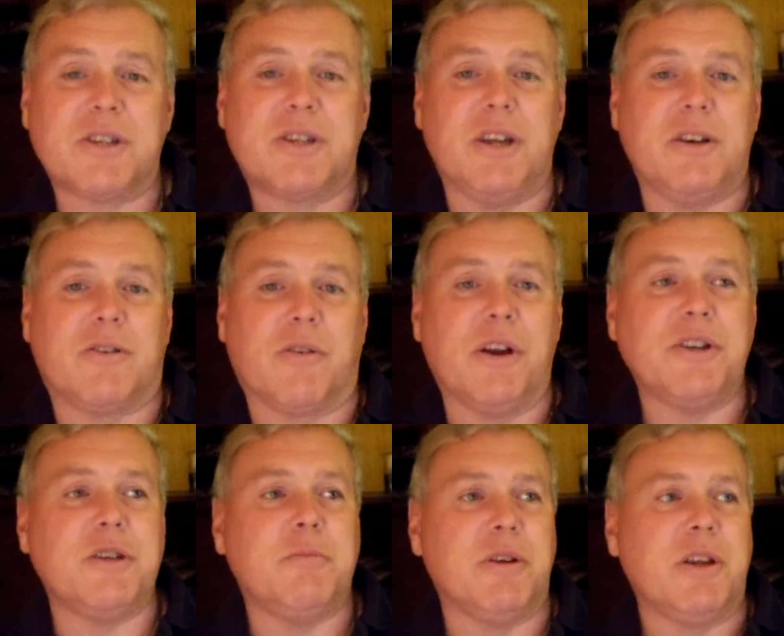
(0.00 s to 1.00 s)
is getting
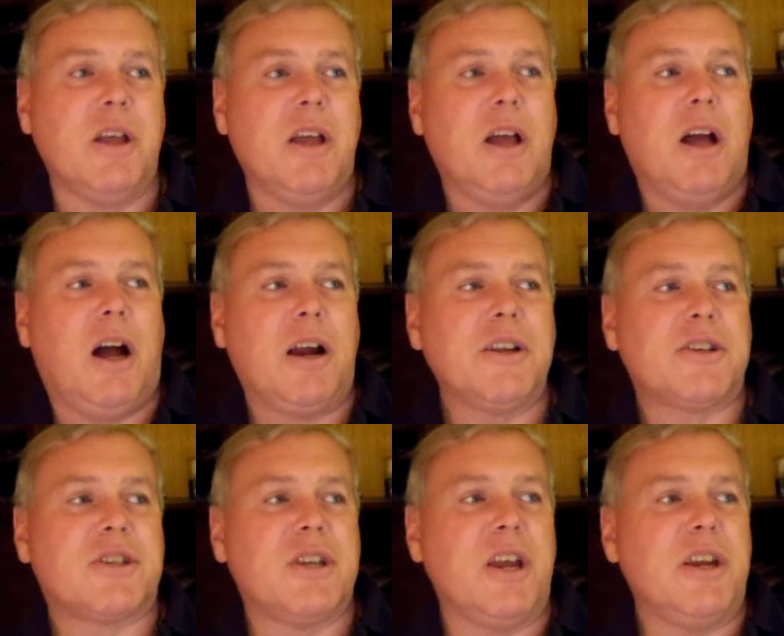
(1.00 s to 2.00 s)
crazy, but I'm going to
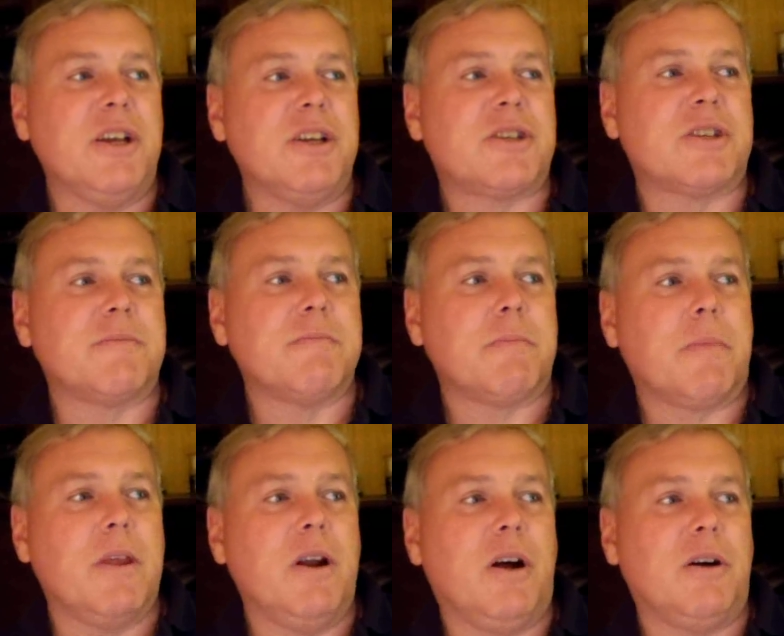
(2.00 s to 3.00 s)
say this.
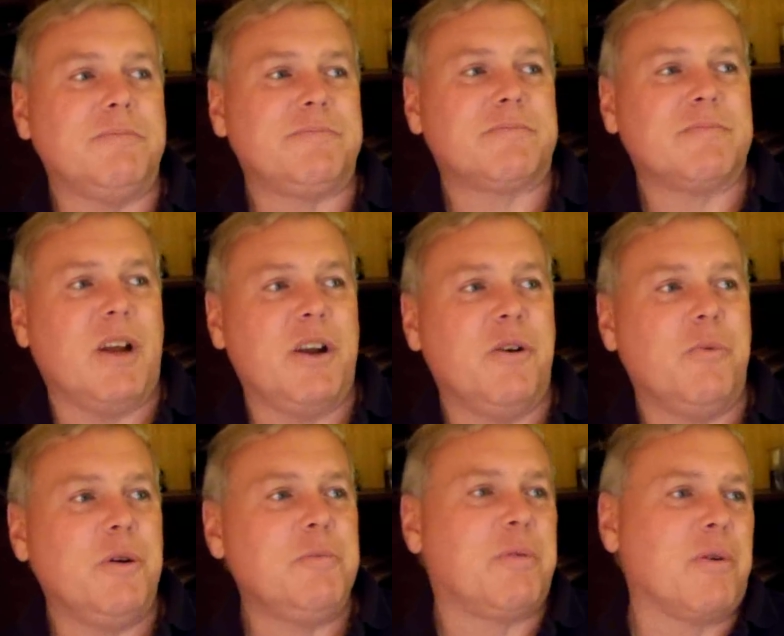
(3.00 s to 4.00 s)
You know, I know
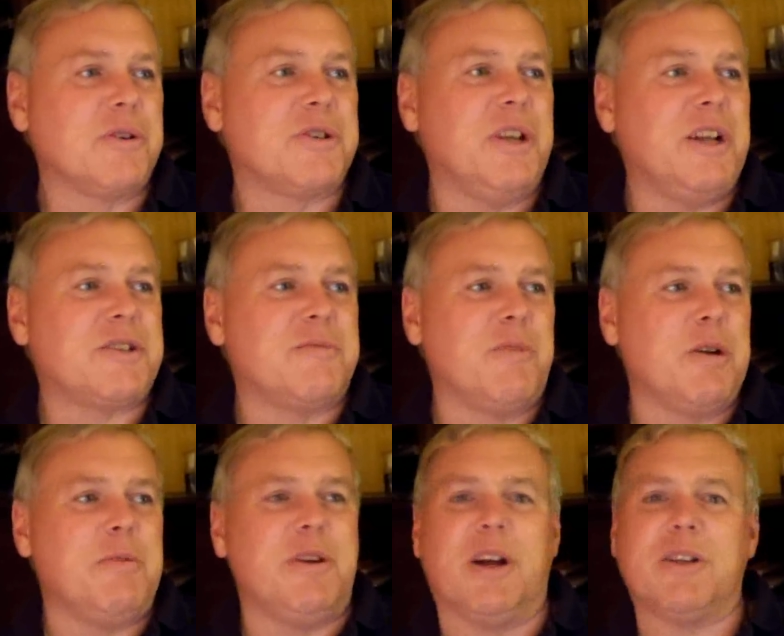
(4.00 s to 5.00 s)
one person that's
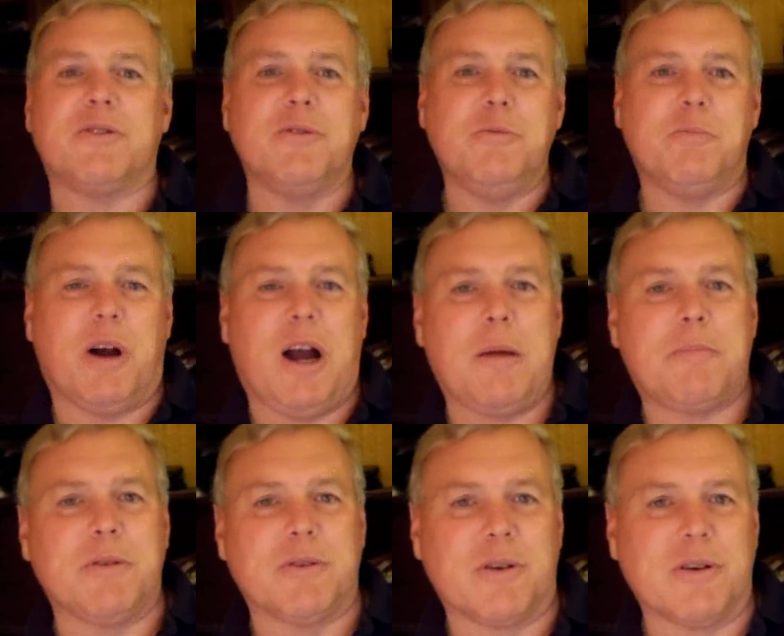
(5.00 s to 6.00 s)
maybe not too
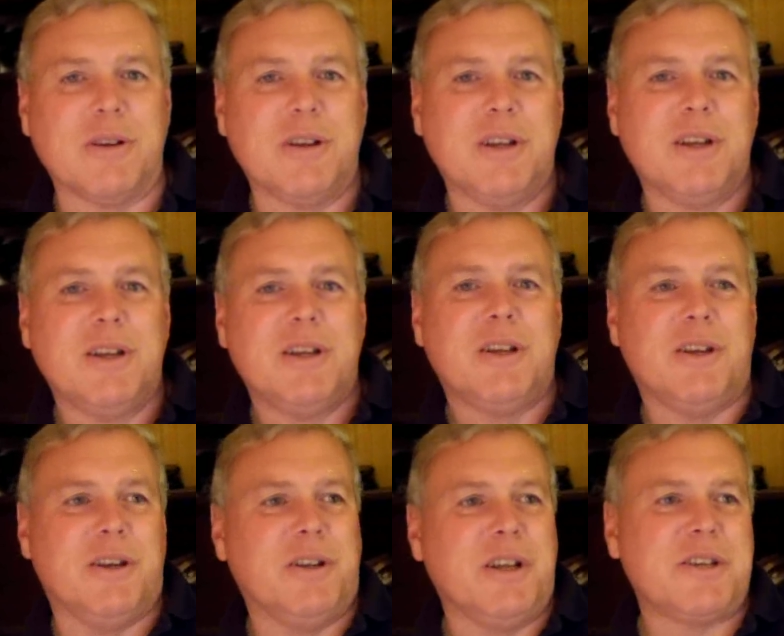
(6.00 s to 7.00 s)
popular,
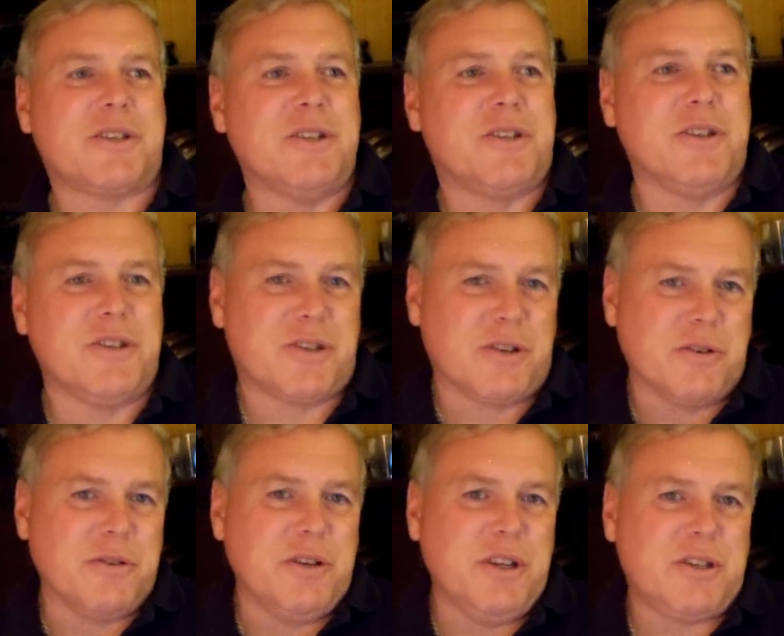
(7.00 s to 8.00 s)
unless it's in
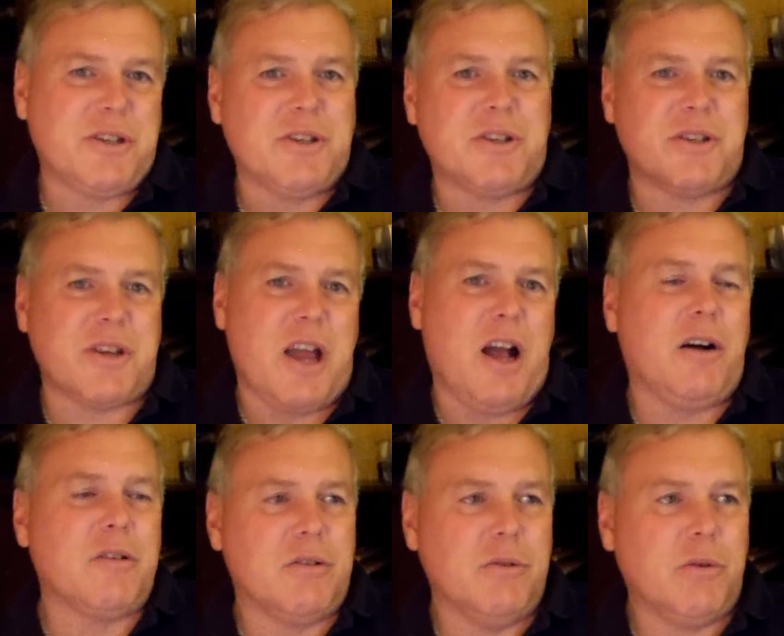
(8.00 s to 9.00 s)
certain niches, is
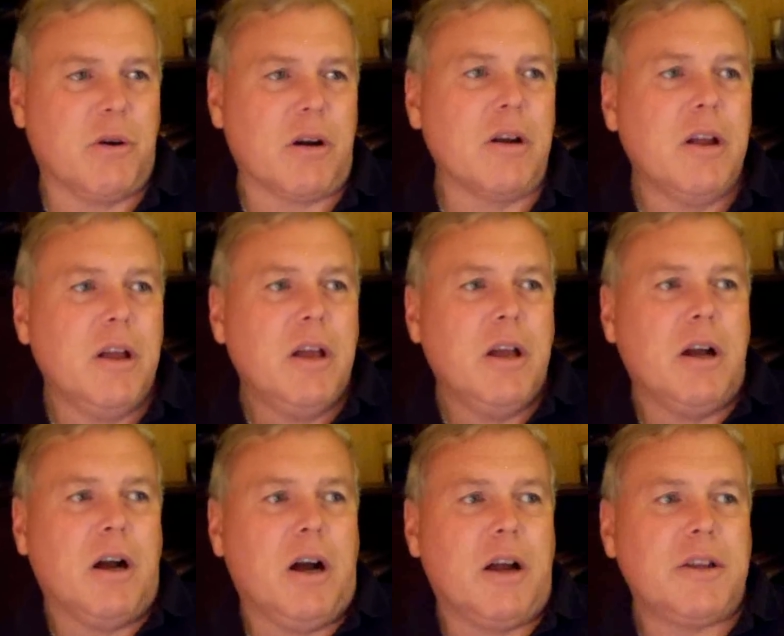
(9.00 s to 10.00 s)
Al Gore.
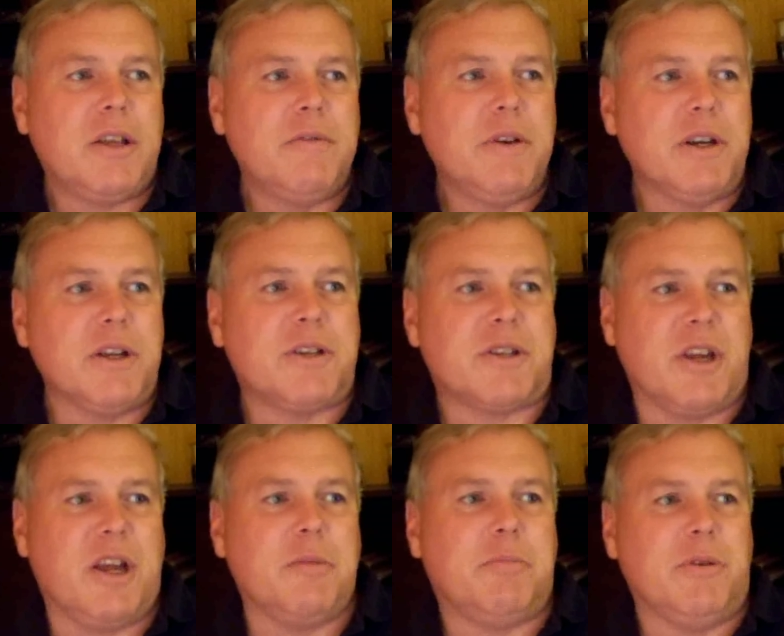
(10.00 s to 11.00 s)
Uh, to give you an
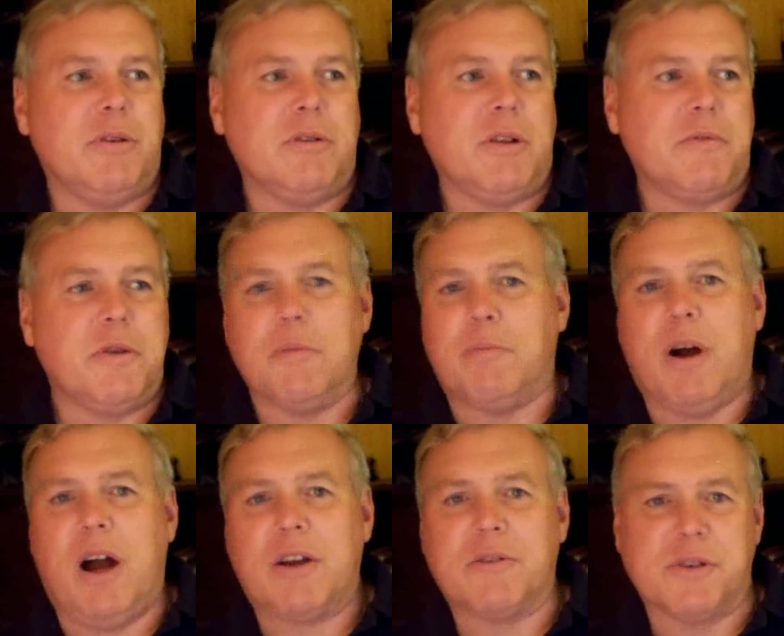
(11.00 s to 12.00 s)
example of the
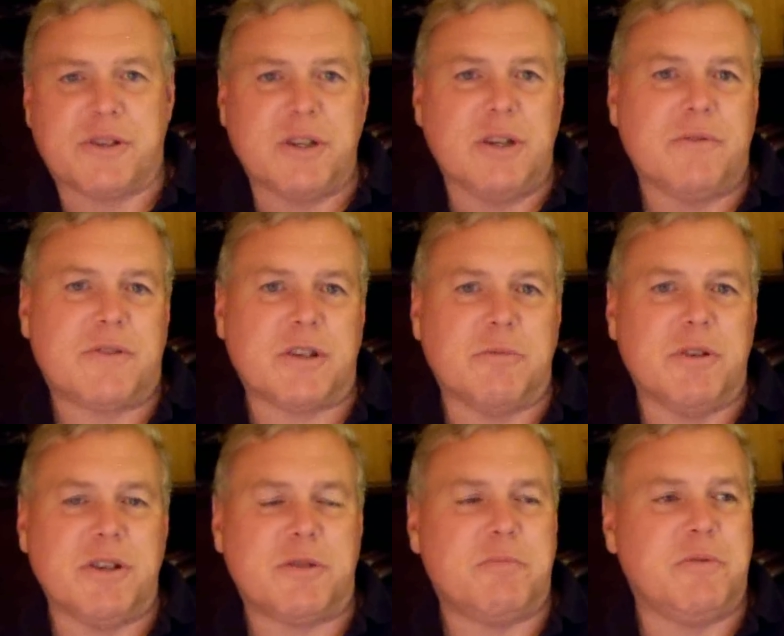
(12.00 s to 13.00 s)
hypocrisy of some of
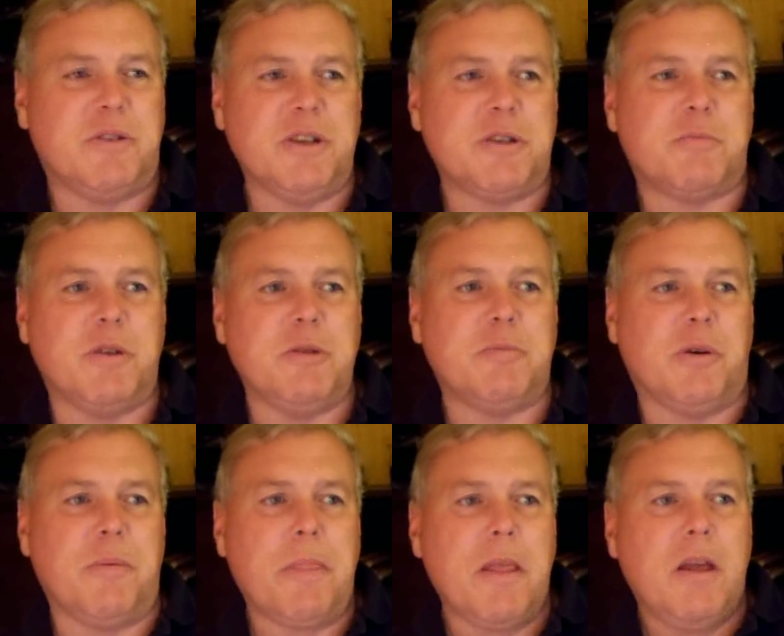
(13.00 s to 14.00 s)
this, these people,